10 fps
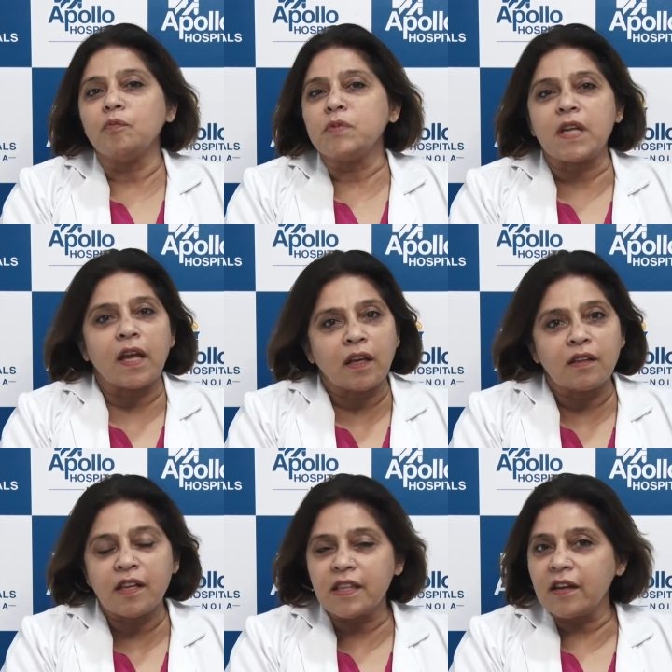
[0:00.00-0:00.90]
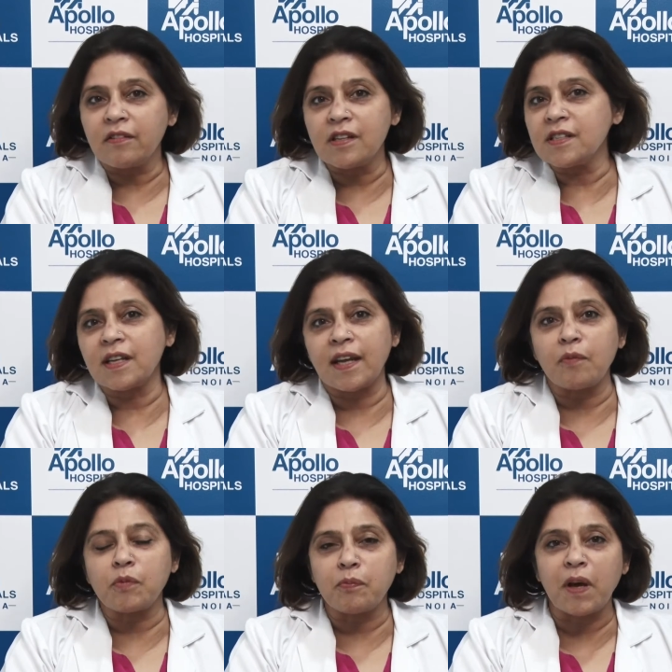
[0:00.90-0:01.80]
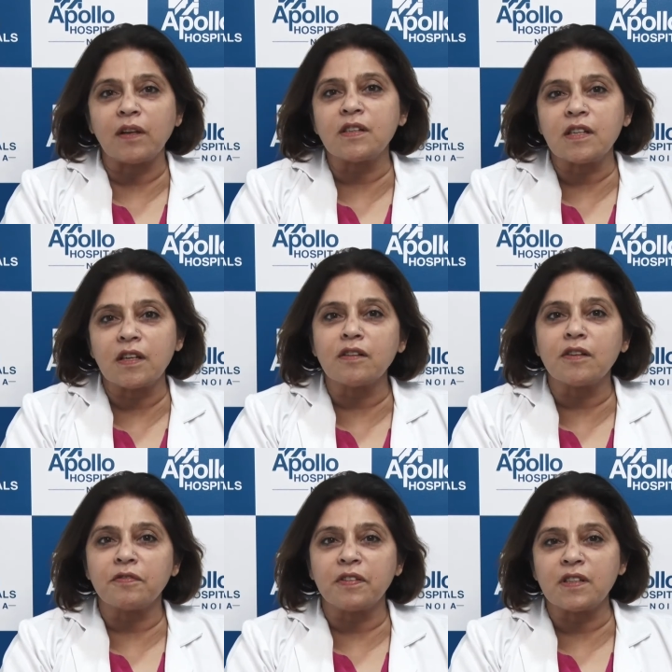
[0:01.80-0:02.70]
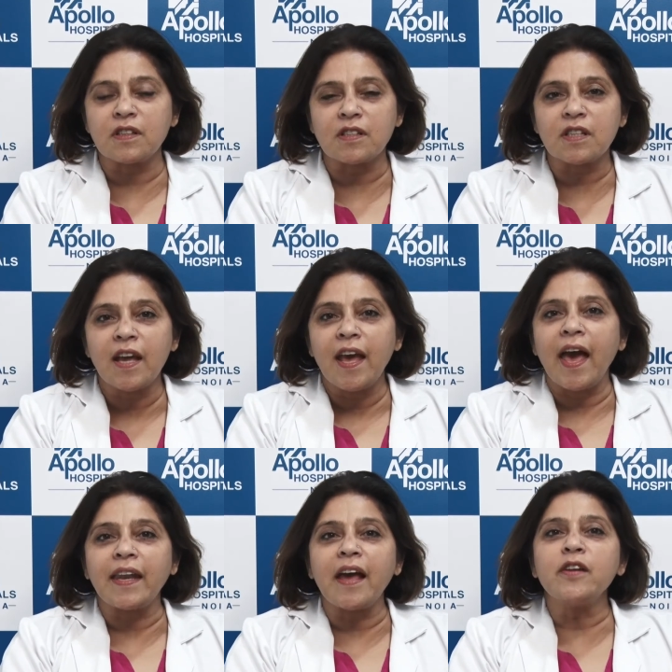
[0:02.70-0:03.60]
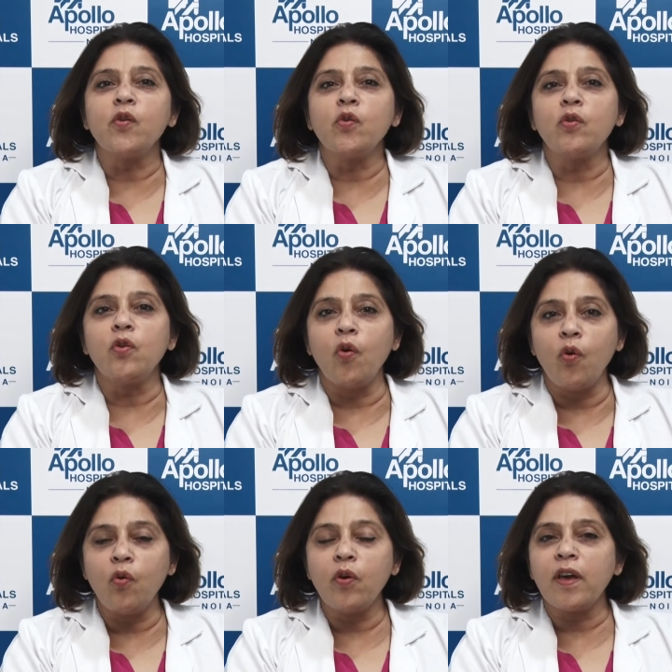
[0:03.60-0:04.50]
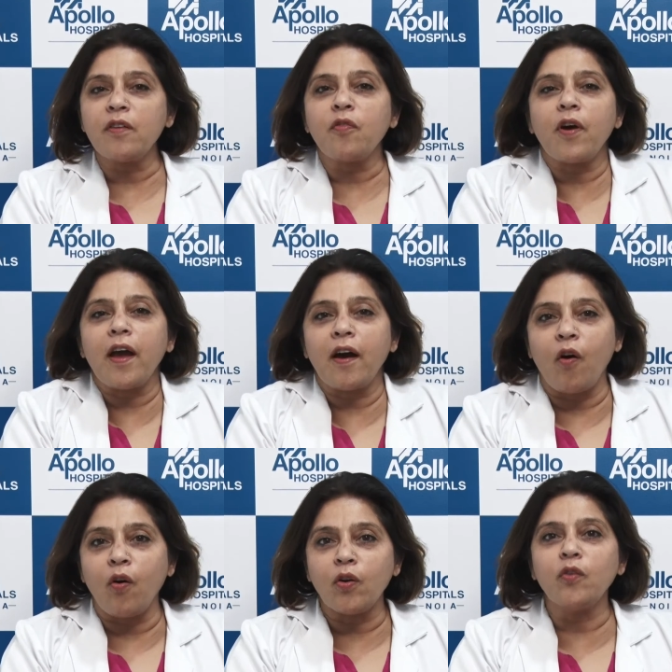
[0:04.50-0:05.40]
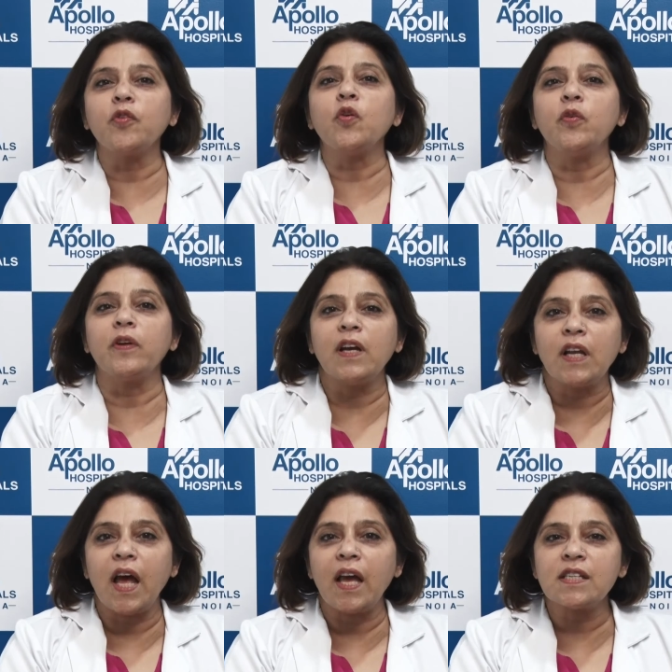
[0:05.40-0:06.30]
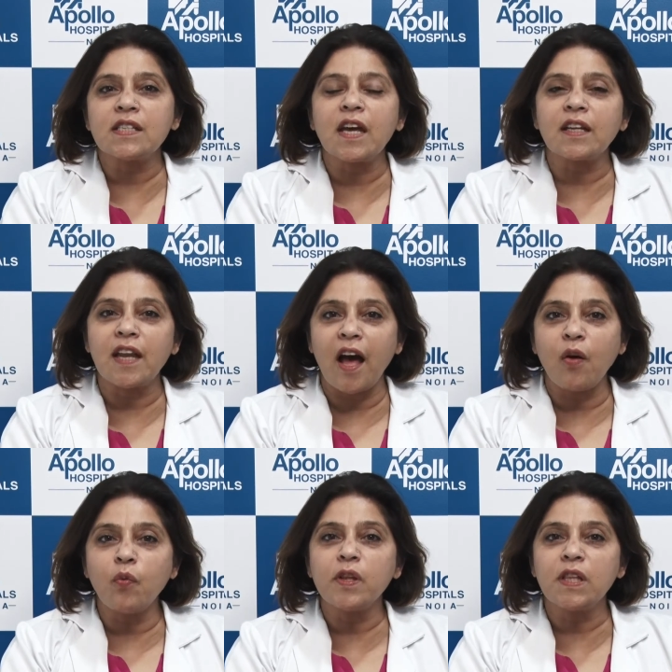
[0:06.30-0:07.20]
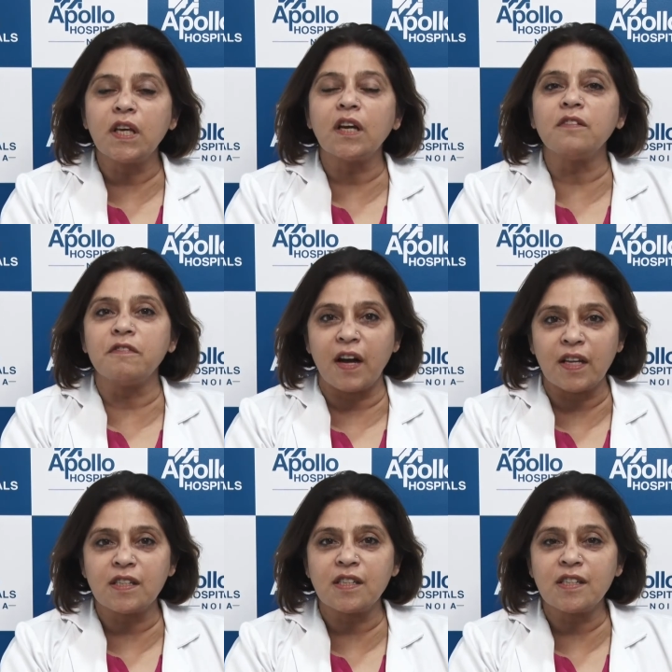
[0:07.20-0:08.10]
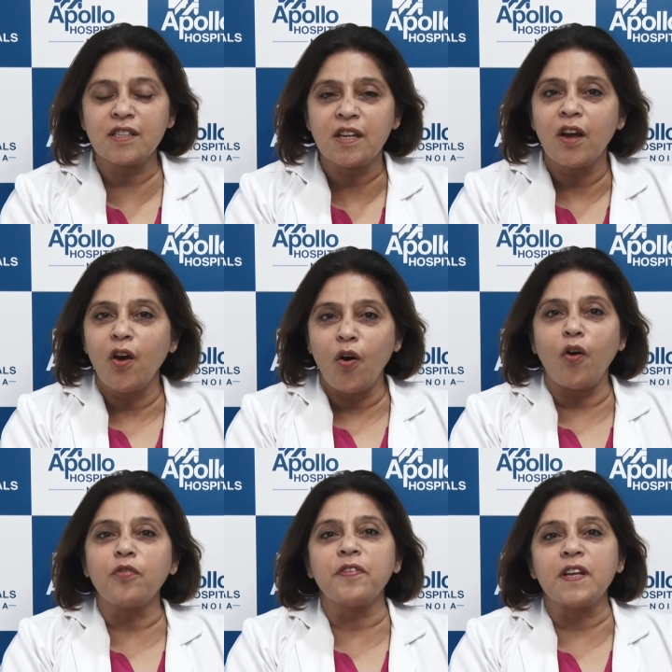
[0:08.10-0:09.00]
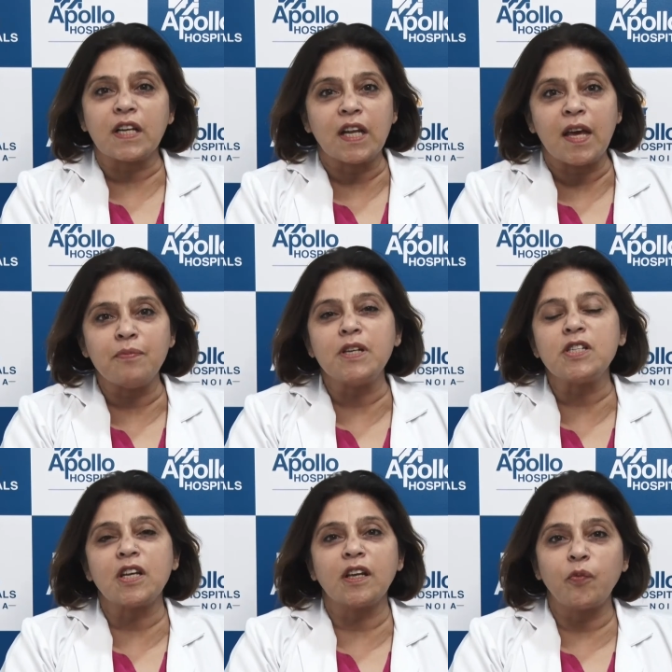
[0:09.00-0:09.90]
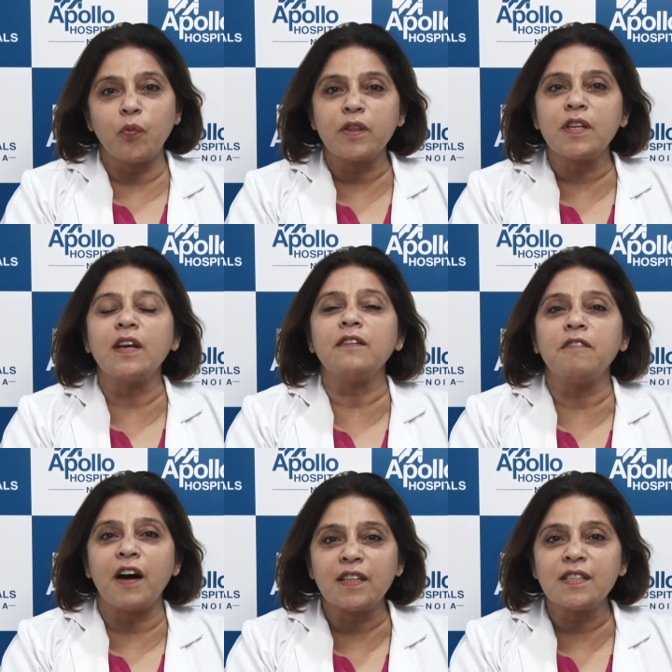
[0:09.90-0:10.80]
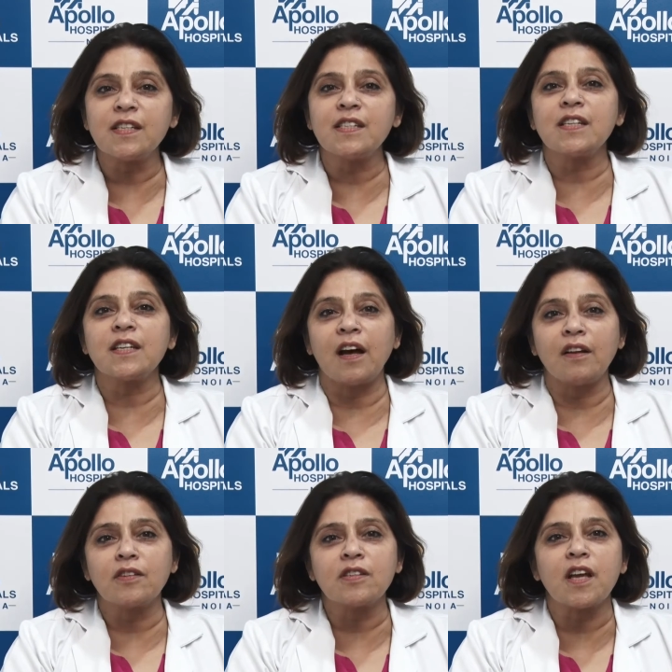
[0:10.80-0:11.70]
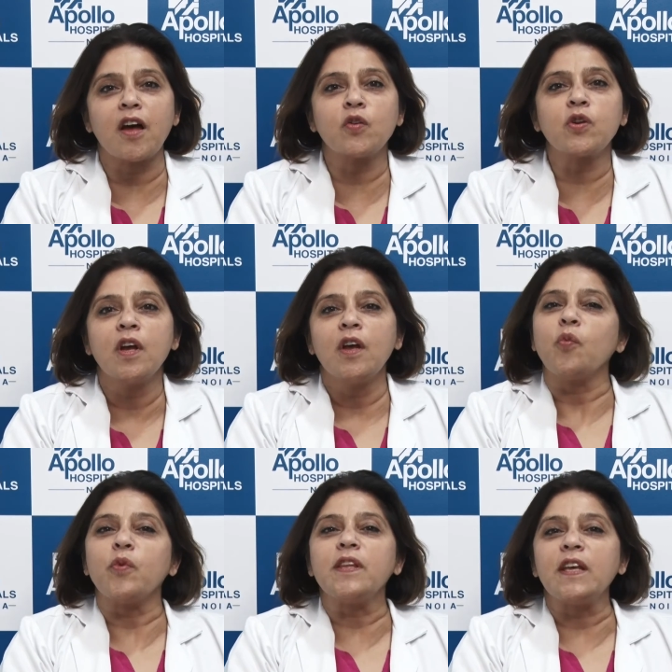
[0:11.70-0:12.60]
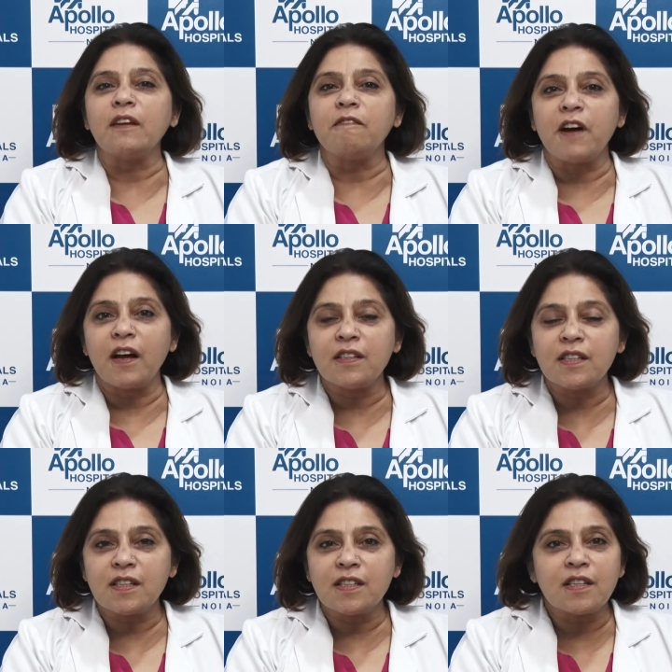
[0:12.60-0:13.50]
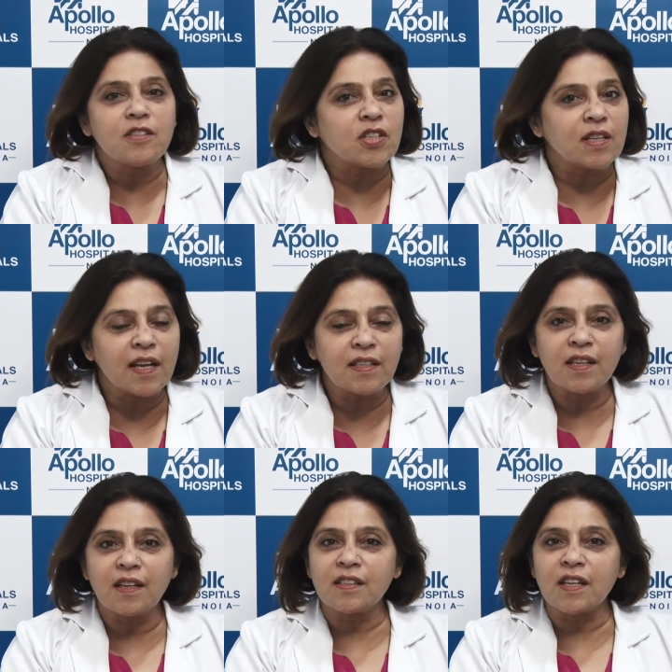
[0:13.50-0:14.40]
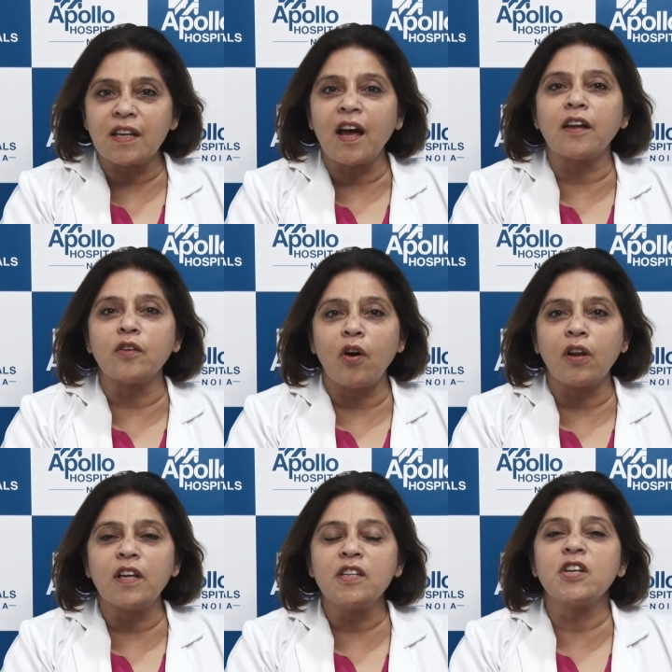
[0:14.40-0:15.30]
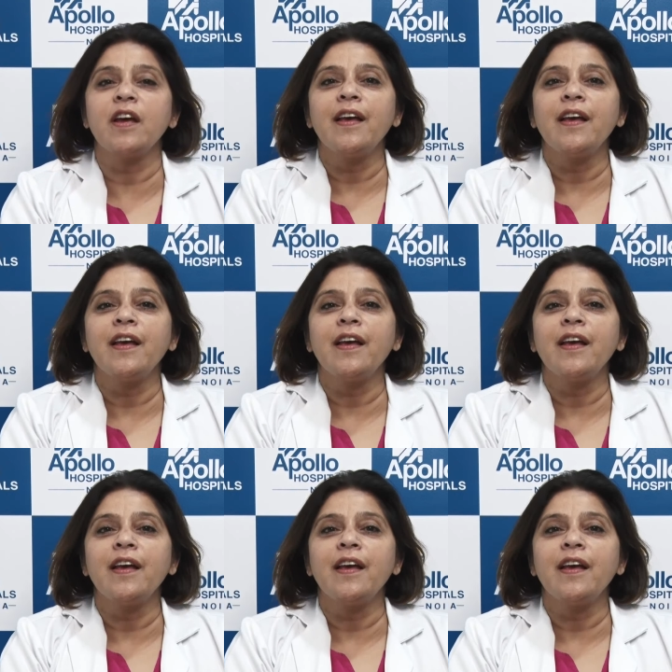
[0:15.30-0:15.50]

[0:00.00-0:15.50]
saying that there is an abnormality in the fetus. And I don't know if all of you realize that now with the advances of fetal imaging, with the advances in ultrasound, with the advances in genetics, in our knowledge,